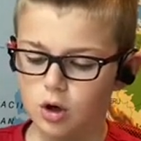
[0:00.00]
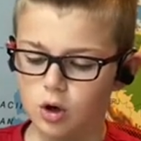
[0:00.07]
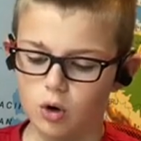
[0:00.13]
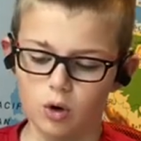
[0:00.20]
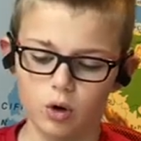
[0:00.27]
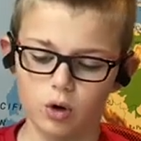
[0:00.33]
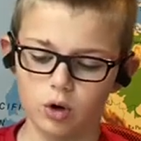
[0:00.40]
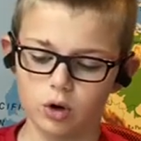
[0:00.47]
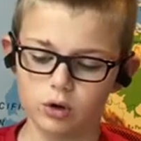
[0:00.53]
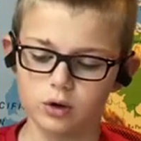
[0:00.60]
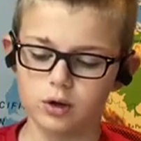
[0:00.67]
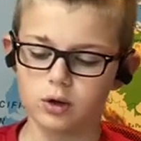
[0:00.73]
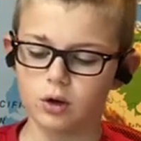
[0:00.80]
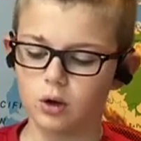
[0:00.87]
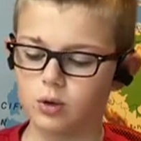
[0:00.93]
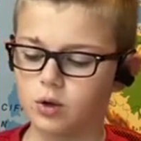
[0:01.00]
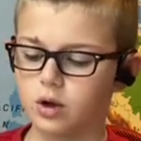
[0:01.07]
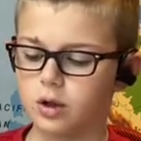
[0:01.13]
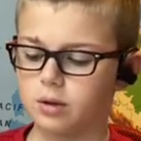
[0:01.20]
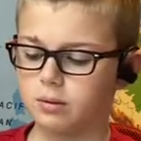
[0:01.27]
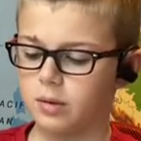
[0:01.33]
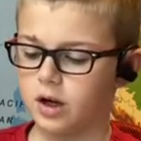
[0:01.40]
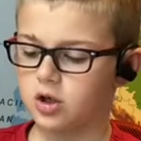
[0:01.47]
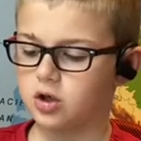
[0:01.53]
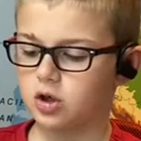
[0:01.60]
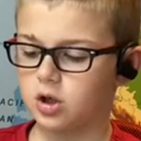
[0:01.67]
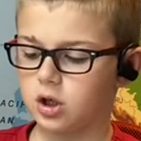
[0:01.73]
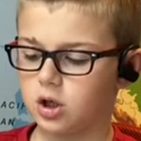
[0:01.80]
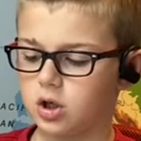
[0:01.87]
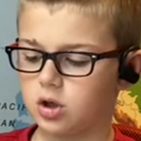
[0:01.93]
or on their own
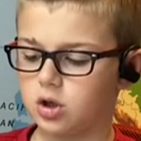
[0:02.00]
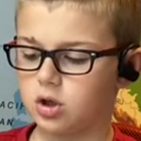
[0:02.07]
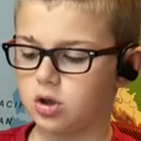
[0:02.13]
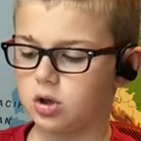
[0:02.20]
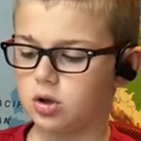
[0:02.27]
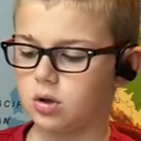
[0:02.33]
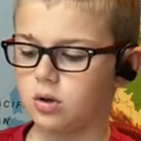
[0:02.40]
imagination.